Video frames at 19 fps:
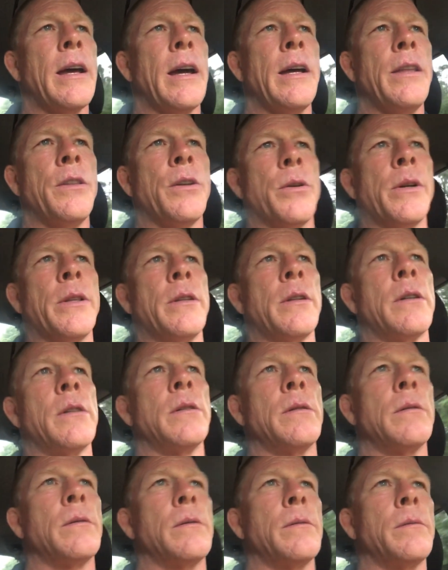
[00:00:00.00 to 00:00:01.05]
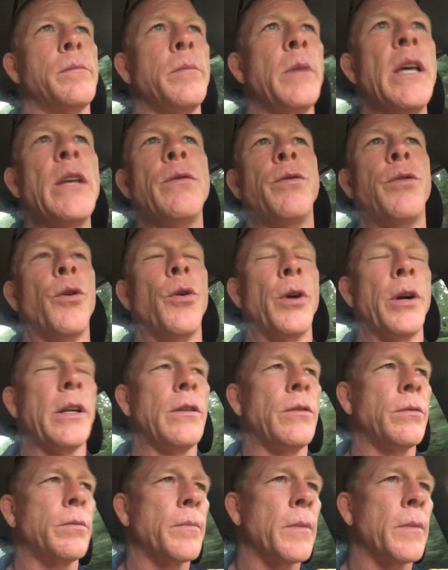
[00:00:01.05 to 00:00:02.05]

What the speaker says: and they're in their mid-40s.